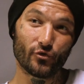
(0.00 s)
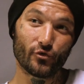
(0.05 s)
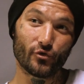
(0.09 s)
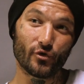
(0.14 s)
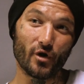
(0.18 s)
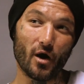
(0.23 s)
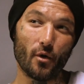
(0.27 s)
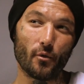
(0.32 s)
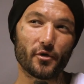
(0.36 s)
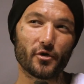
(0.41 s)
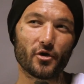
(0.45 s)

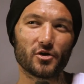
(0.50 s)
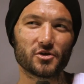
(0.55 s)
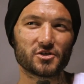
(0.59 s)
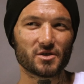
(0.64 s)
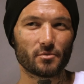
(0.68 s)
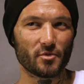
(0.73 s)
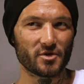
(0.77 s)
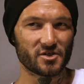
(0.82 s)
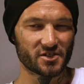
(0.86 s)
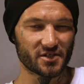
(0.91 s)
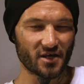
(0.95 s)
I want to go
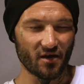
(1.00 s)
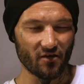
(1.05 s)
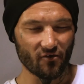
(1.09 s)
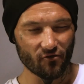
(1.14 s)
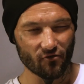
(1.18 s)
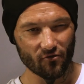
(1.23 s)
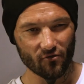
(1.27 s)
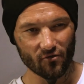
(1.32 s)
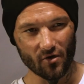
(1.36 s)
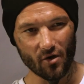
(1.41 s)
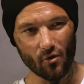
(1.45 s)
somewhere safe.
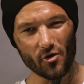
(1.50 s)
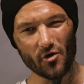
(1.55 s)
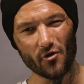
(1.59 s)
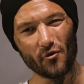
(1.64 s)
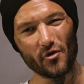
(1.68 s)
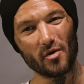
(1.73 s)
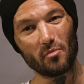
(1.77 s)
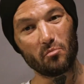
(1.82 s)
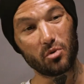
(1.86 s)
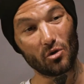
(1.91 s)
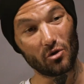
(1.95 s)
I want to
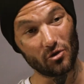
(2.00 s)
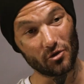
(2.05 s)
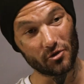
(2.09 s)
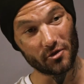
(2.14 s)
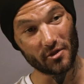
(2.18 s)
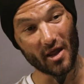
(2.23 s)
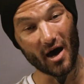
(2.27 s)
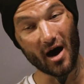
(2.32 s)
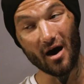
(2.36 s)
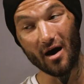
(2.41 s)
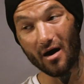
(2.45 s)
rebuild.
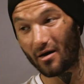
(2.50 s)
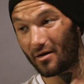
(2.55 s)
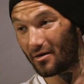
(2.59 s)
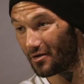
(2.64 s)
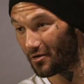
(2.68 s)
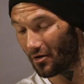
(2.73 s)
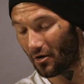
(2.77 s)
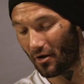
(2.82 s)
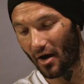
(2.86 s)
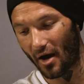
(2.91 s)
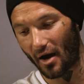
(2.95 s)
Now, you
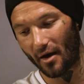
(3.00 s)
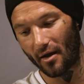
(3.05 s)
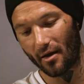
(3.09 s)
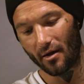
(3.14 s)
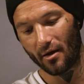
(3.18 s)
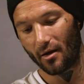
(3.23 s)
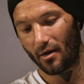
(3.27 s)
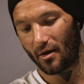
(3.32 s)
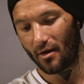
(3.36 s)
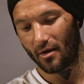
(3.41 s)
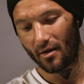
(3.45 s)
know, I
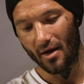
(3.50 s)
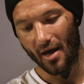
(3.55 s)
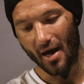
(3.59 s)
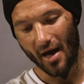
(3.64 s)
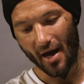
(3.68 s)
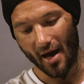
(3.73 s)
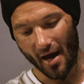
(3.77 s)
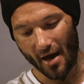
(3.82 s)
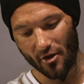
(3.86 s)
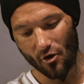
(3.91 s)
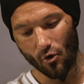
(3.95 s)

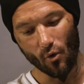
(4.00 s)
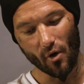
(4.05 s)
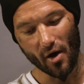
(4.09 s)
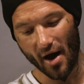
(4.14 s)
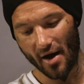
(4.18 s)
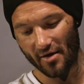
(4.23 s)
don't want.